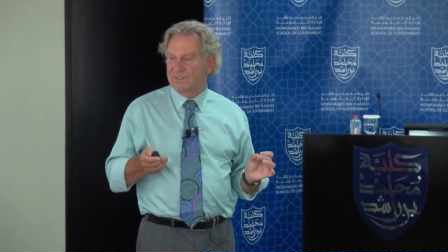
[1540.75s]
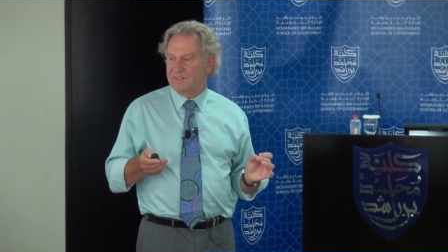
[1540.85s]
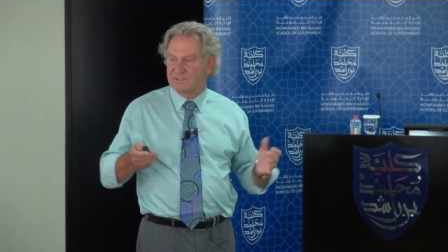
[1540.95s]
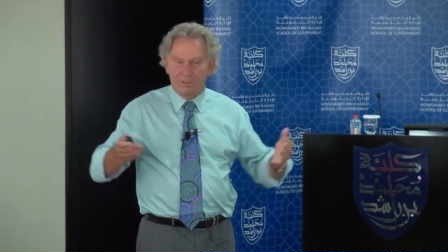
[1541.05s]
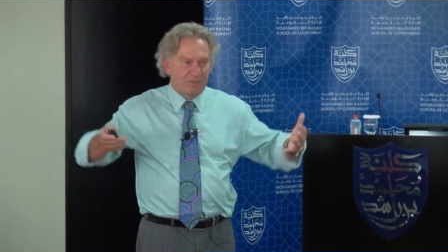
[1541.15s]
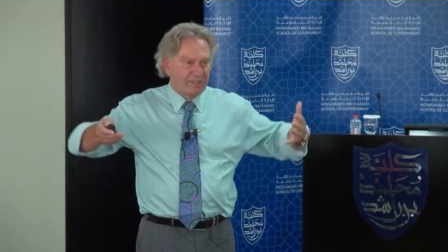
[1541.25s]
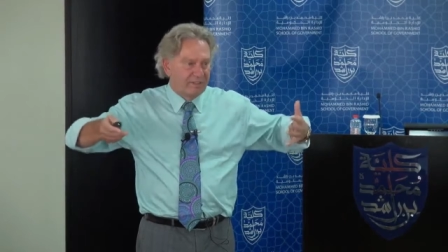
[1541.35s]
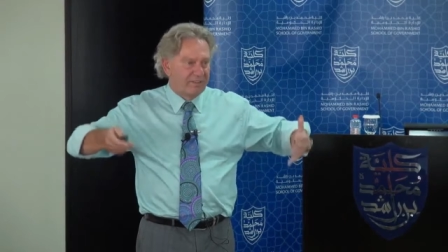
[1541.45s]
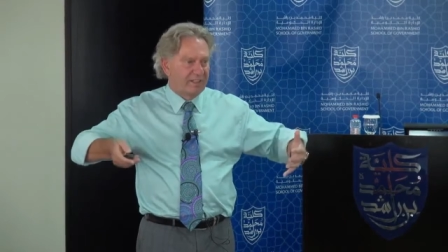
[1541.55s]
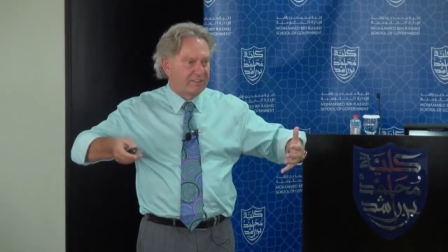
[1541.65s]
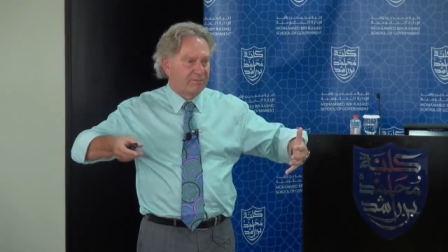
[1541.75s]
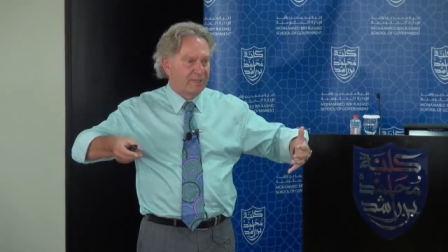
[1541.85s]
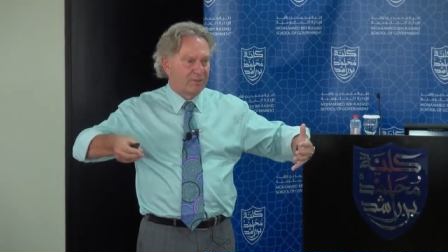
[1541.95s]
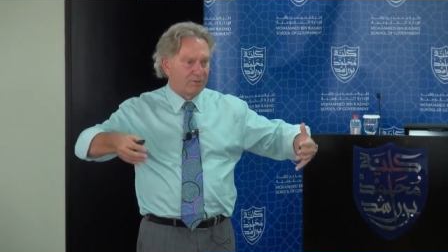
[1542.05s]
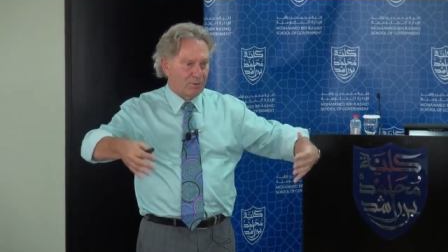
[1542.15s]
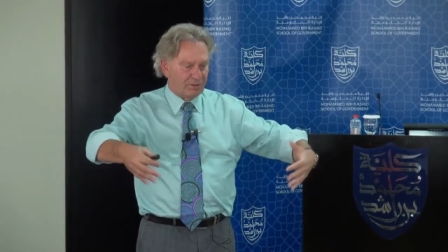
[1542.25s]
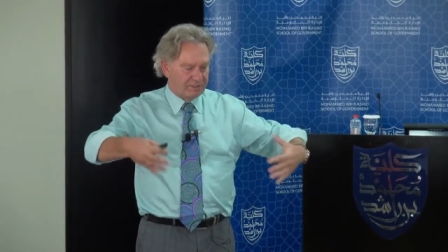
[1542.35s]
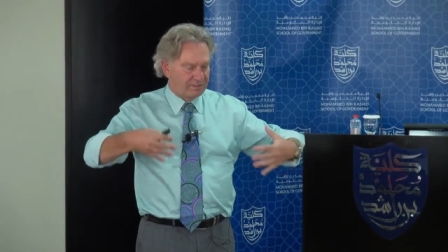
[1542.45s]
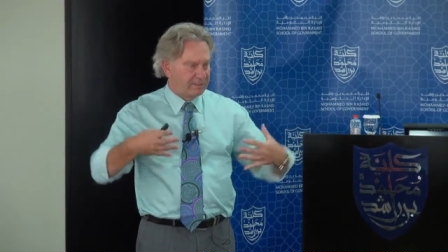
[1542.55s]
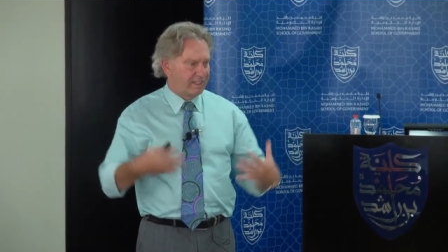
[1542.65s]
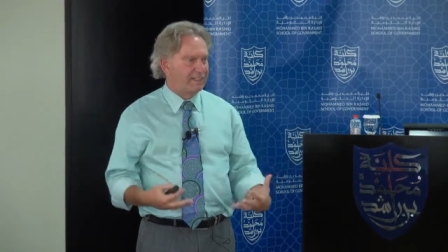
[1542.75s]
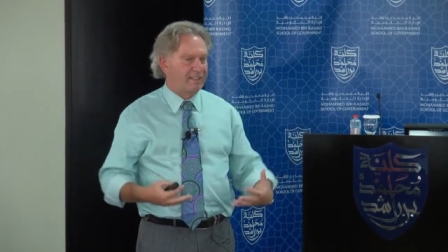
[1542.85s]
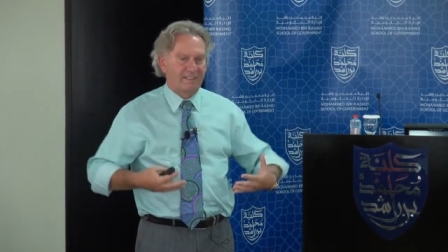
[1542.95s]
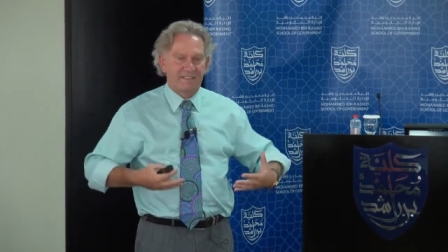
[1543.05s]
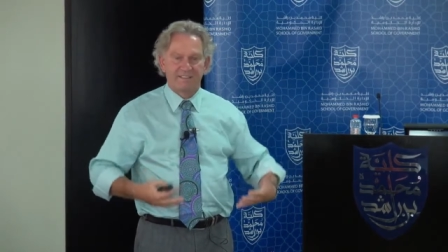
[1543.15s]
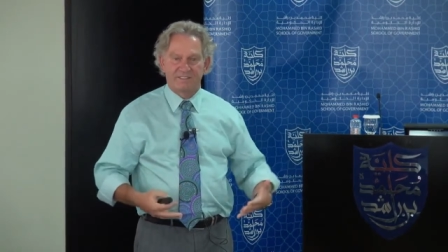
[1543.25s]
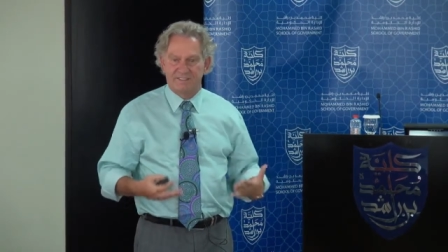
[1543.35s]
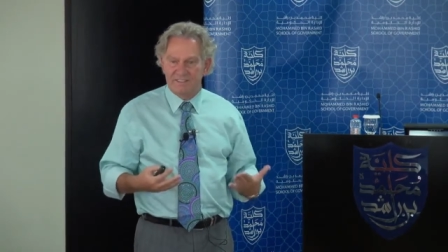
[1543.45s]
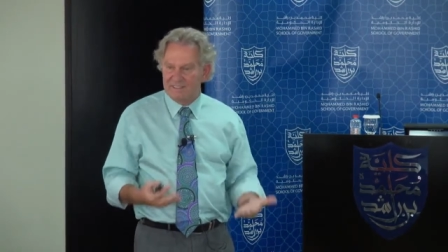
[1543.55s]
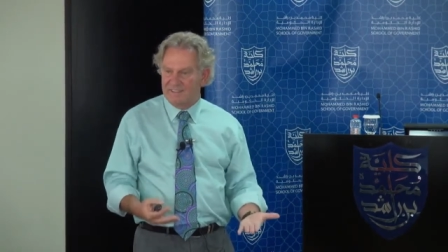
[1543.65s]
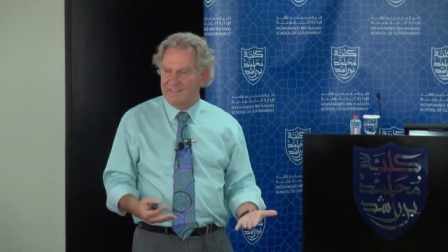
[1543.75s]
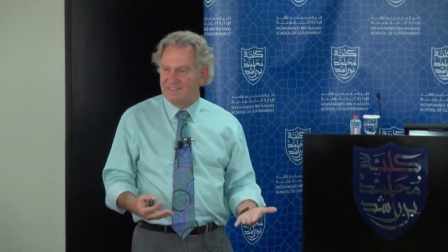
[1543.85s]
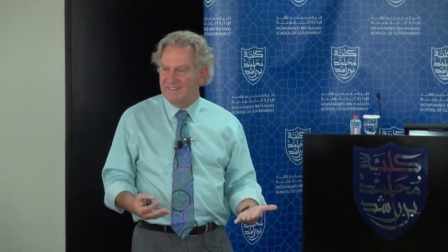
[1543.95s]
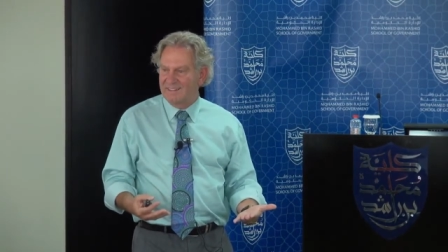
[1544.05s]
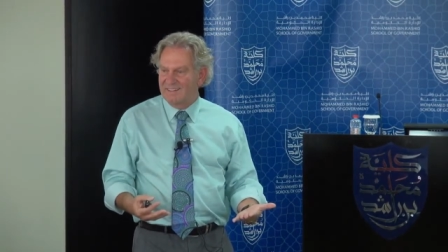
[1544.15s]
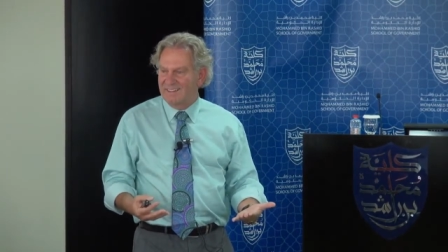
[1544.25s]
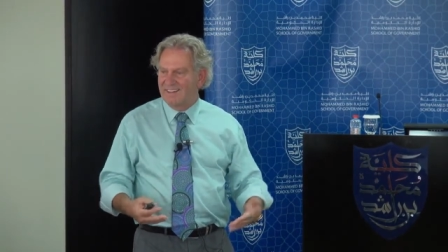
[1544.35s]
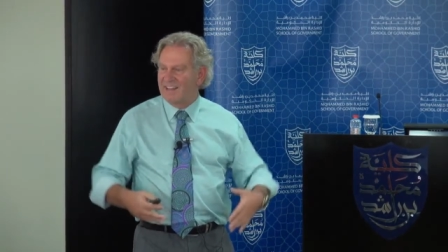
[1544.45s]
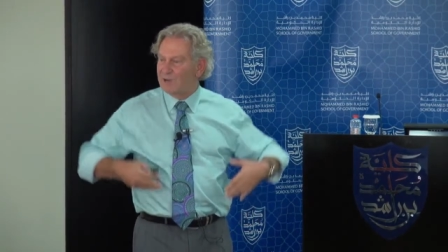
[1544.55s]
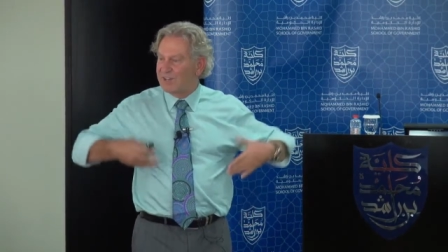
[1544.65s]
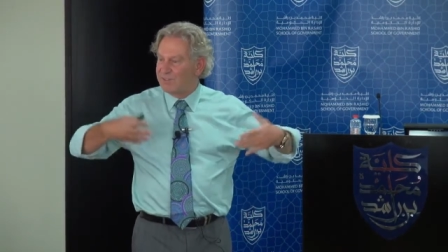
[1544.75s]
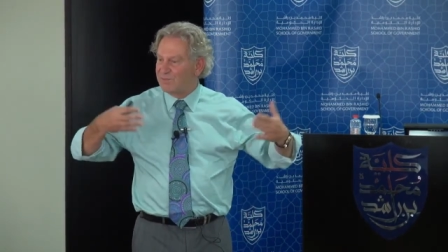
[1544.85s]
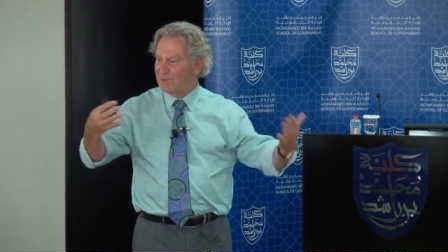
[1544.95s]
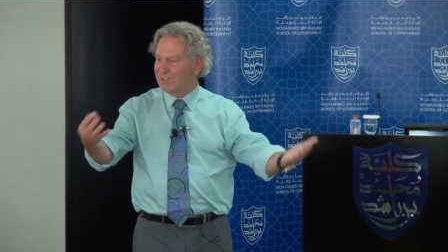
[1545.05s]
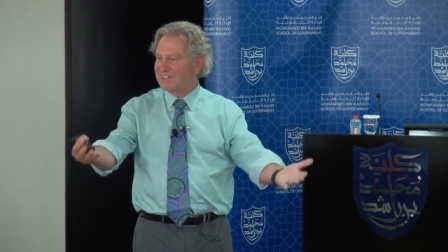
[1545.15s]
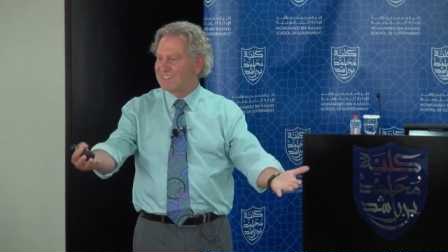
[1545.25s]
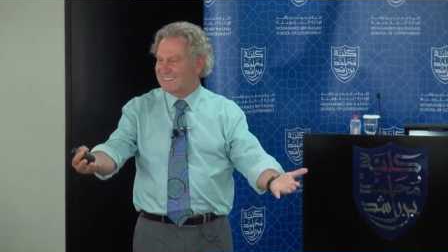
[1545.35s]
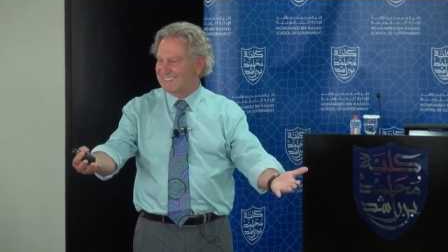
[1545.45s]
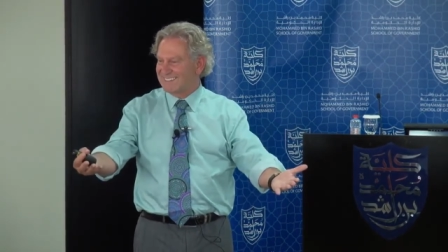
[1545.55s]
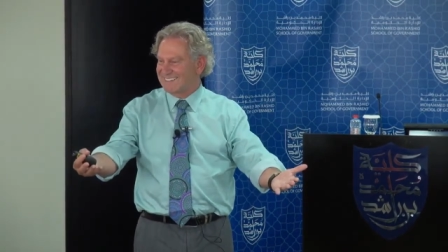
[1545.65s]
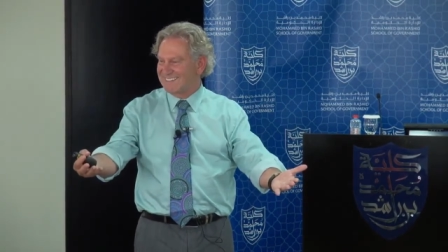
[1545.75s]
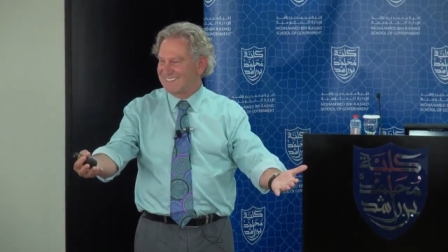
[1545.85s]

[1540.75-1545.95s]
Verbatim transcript: And somebody thinks about all the data in the city and how can we monetize that?